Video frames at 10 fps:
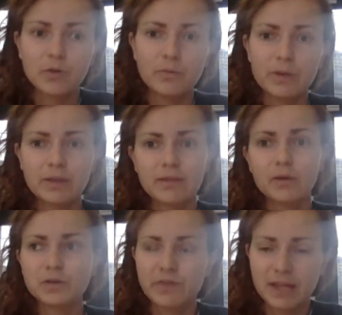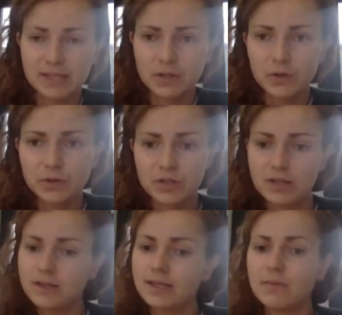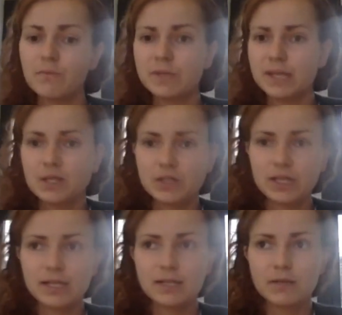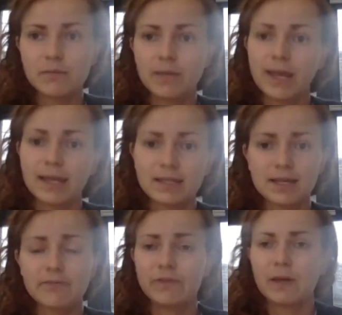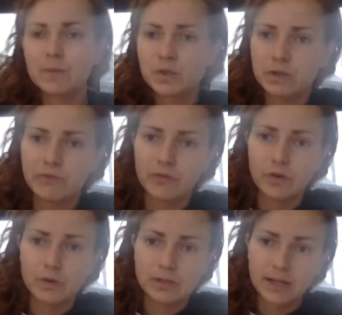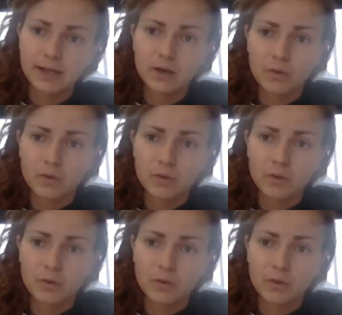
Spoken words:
with lots of antioxidants and potentially some like anti-inflammatory foods like